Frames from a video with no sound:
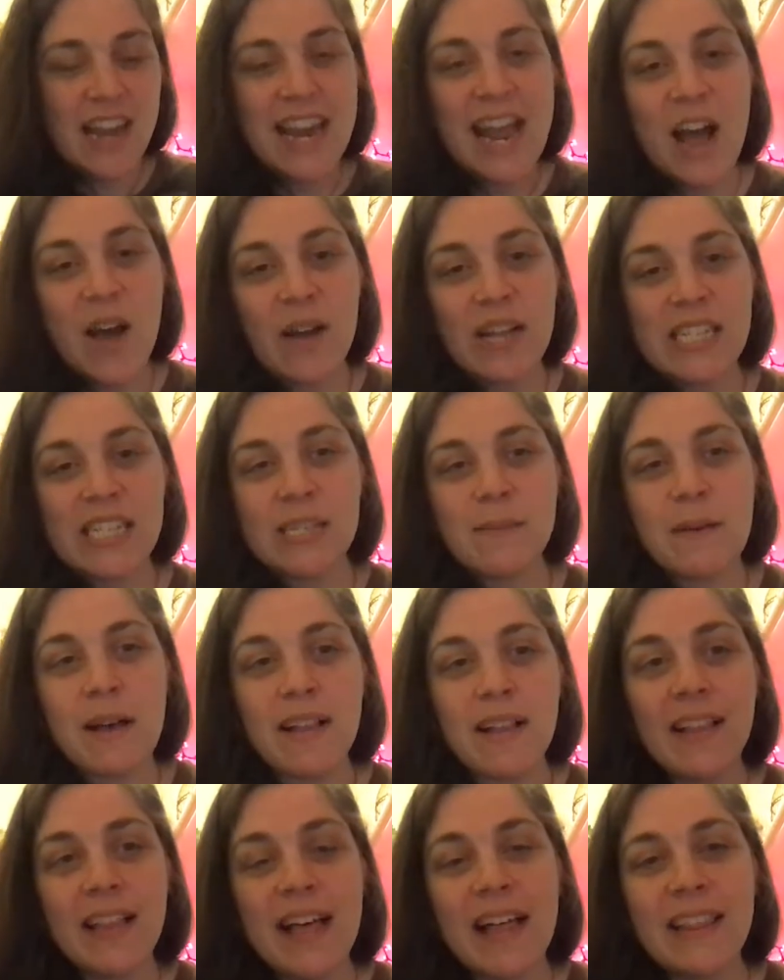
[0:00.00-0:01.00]
Now it's
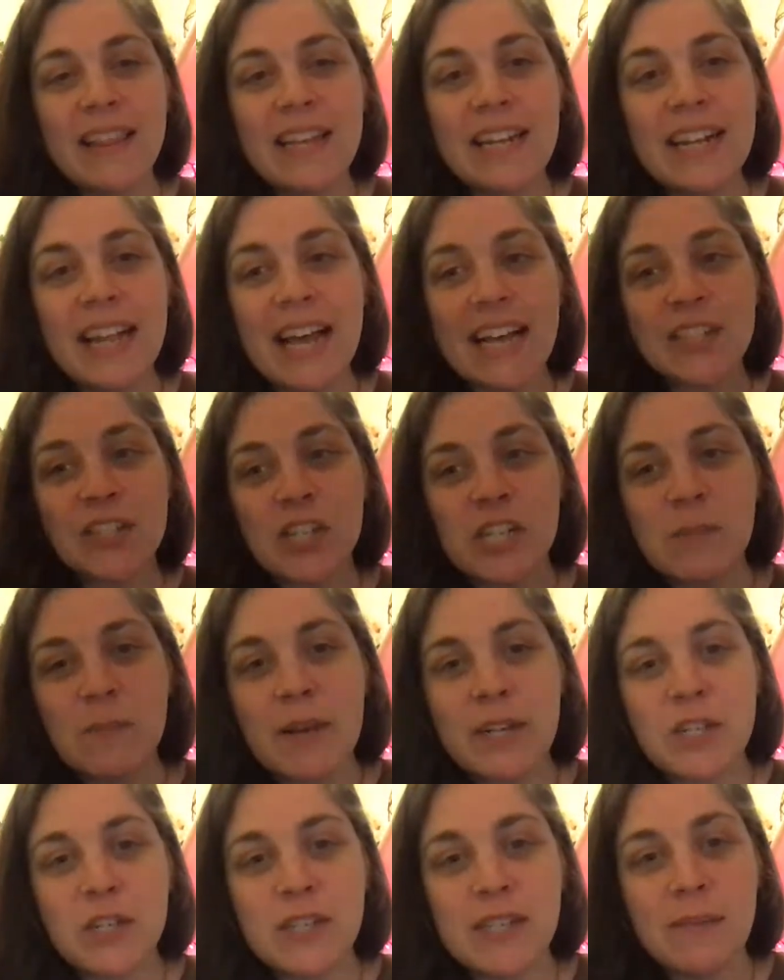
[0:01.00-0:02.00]
a little extra
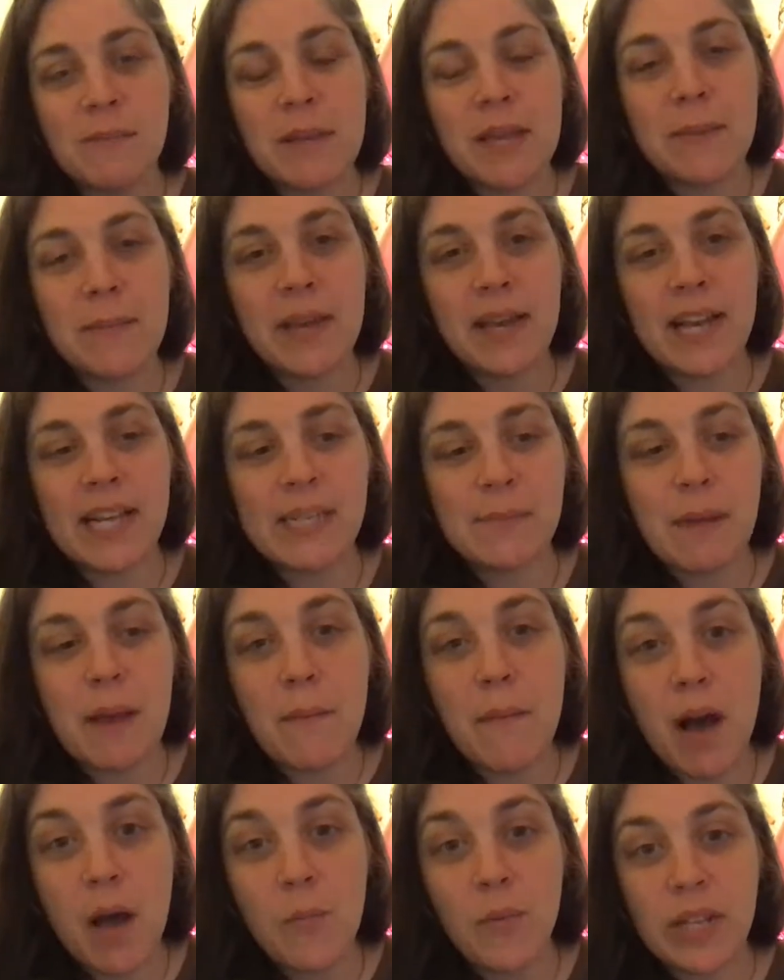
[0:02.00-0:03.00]
special to me because my
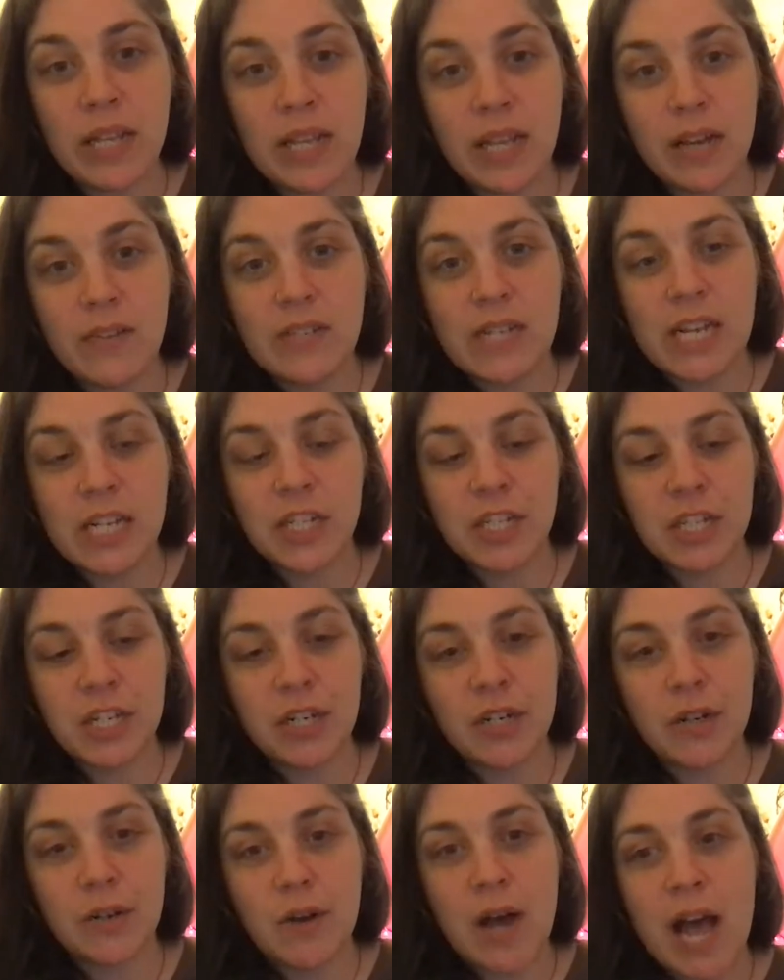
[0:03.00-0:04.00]
mom really loved that
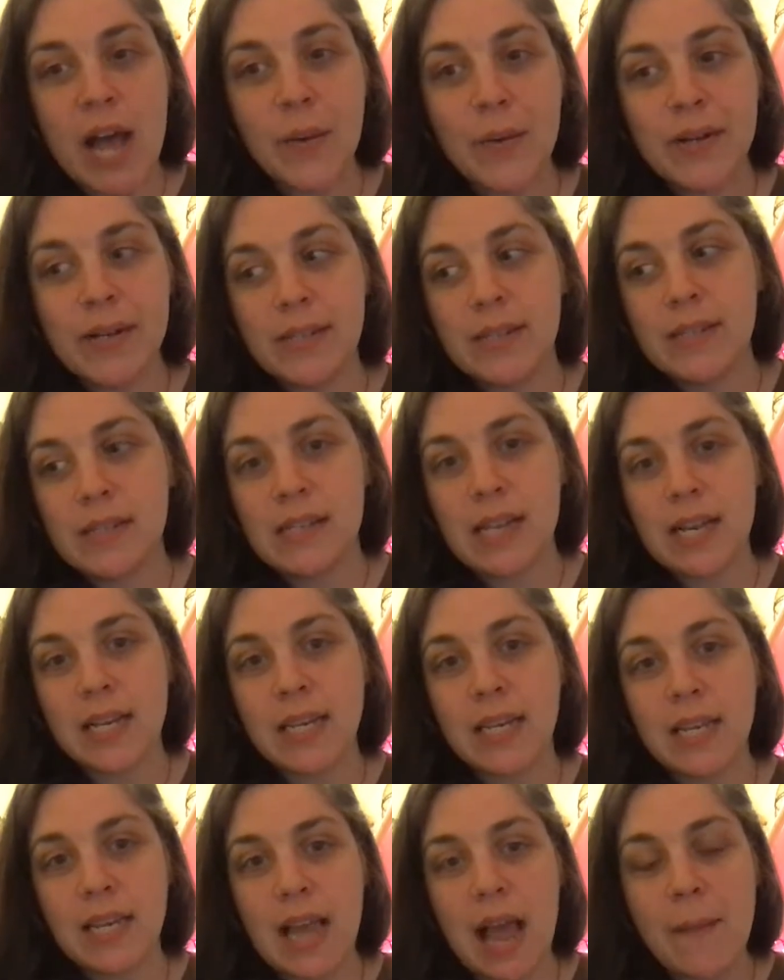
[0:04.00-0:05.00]
show. I was
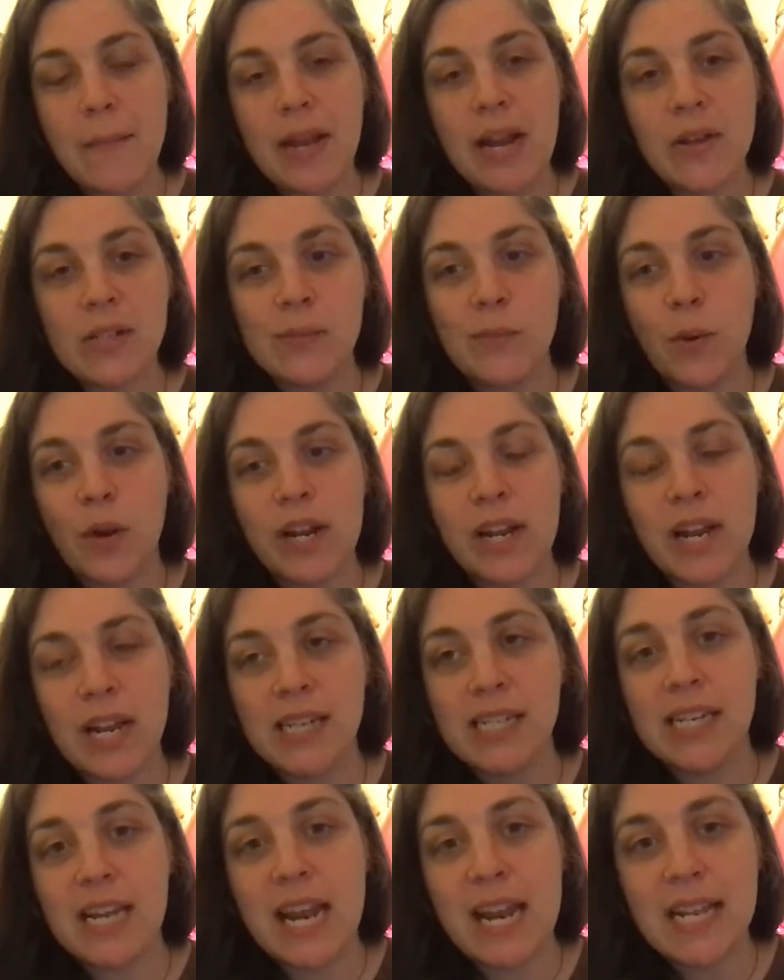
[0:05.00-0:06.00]
born in
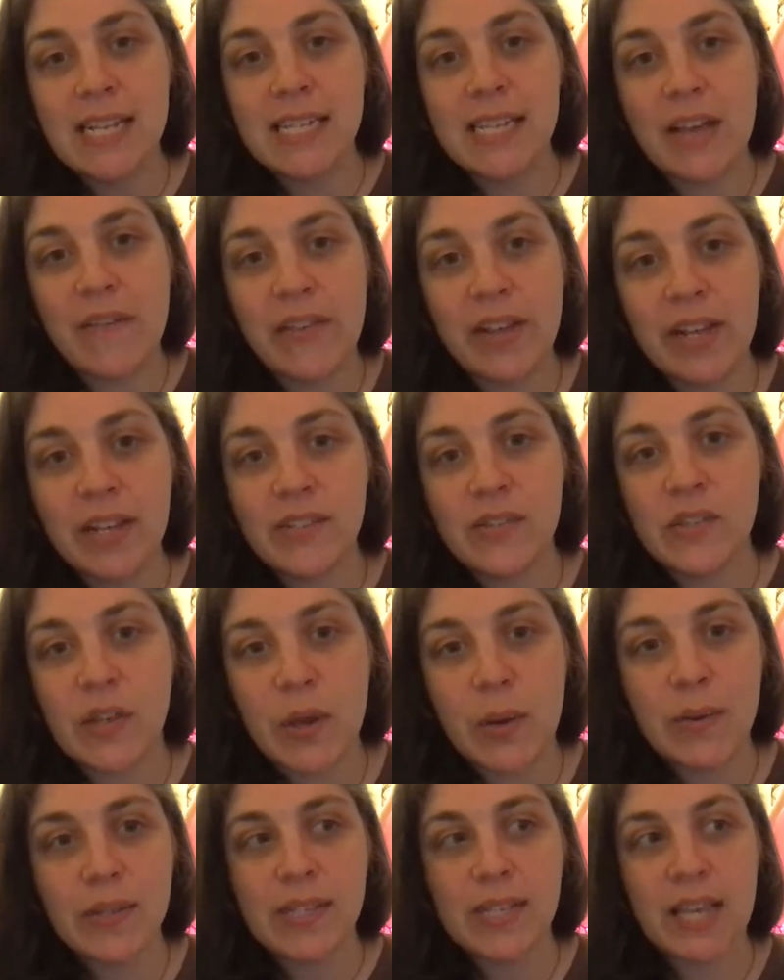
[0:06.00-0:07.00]
1987, so
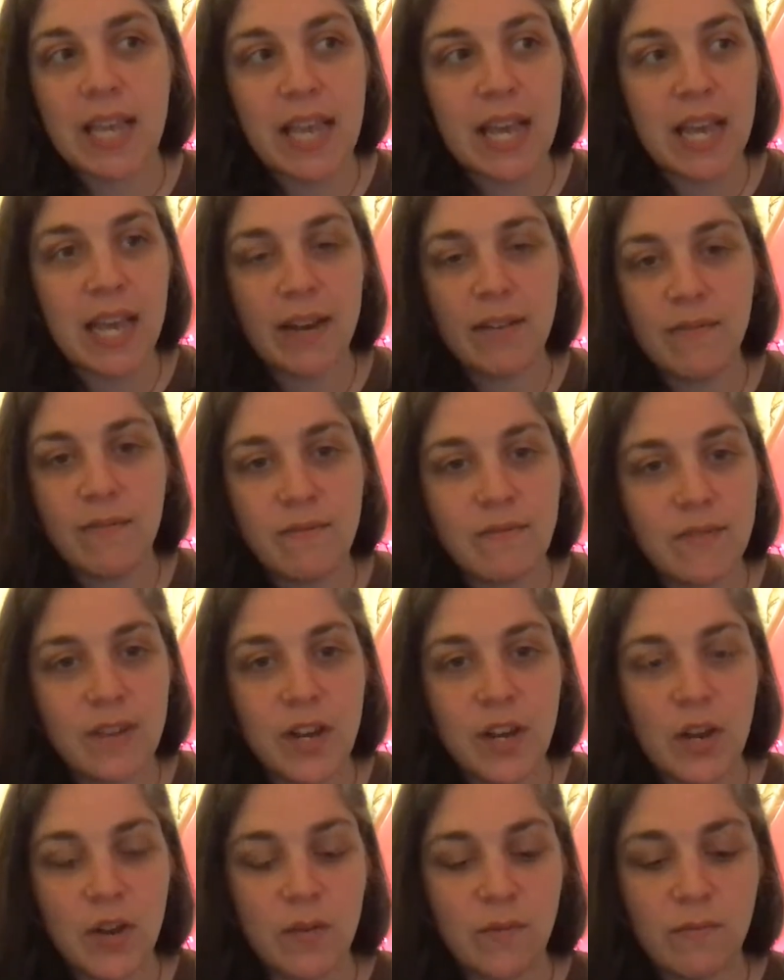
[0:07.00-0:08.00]
I was a kid,
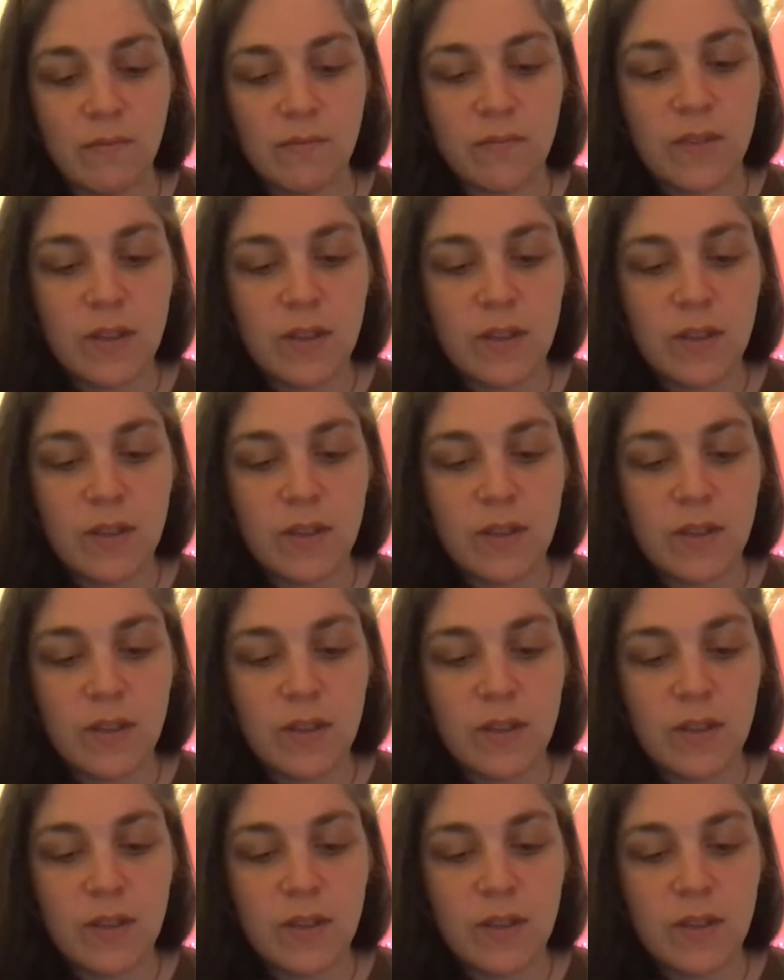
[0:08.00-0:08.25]
you know,